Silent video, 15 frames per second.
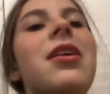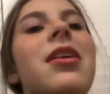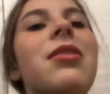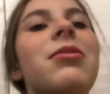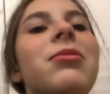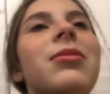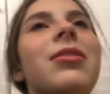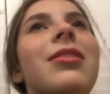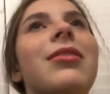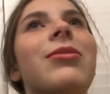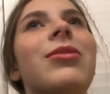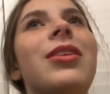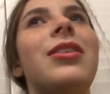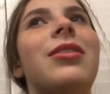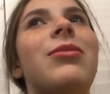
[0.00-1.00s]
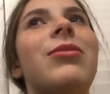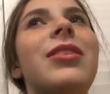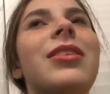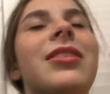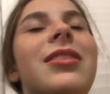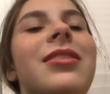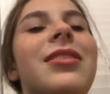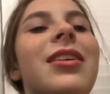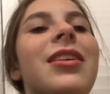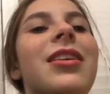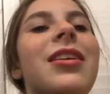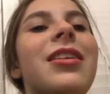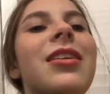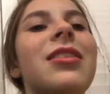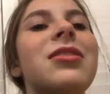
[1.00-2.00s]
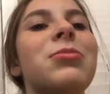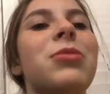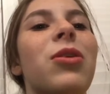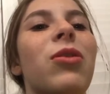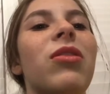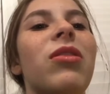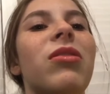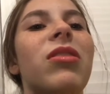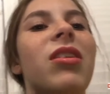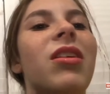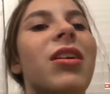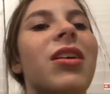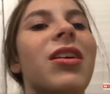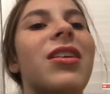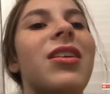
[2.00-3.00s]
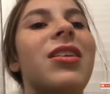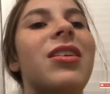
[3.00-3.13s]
Jay, we, we, okay. I didn't end up going with her.